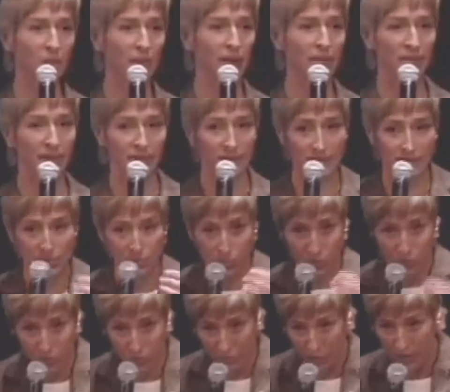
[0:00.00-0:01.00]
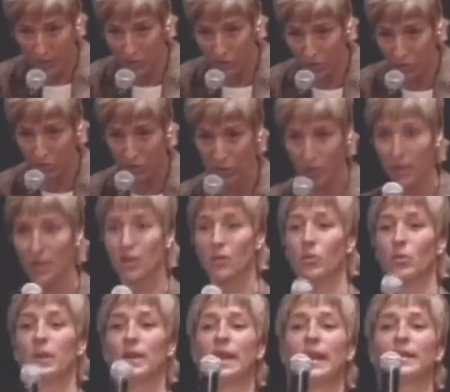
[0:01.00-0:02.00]
muscles we stretch,
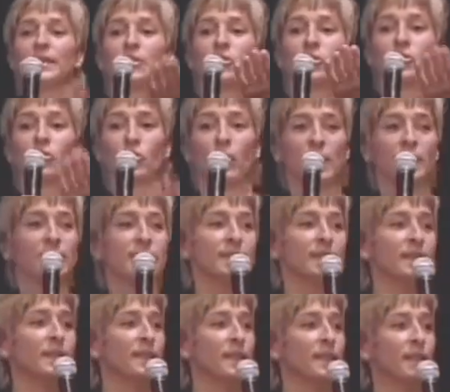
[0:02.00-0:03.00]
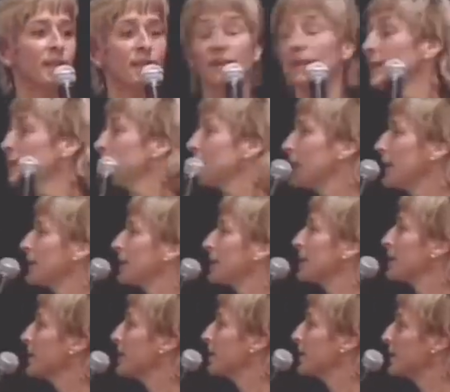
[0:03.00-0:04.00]
we later strengthen, that
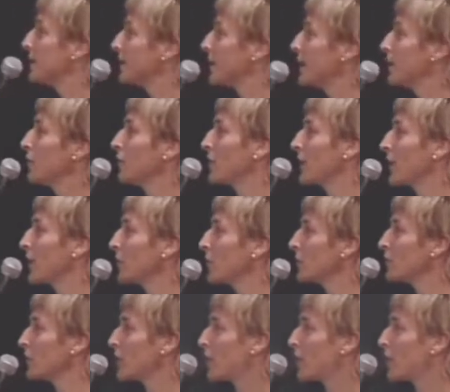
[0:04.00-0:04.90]
the self-carriage